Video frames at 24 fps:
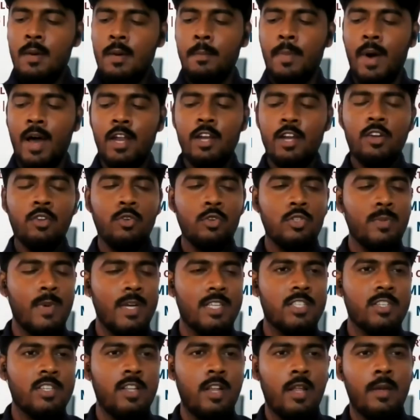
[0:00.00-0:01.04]
Banner
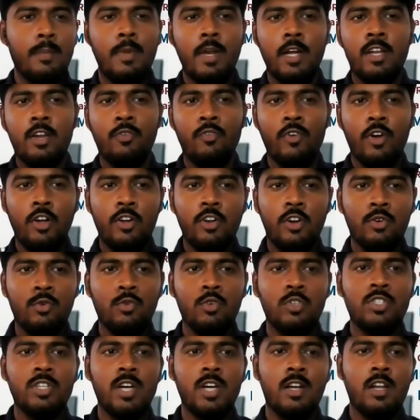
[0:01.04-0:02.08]
Toastmasters Club later went on
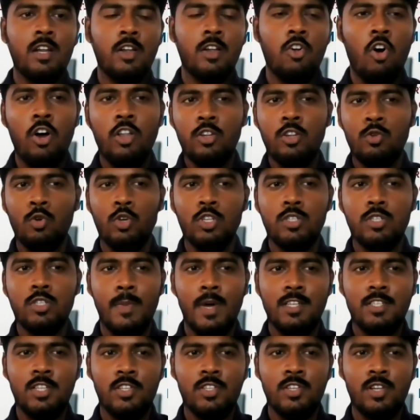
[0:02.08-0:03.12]
to charter On
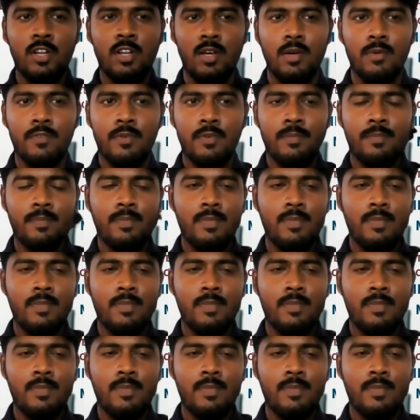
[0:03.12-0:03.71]
Toastmasters Club.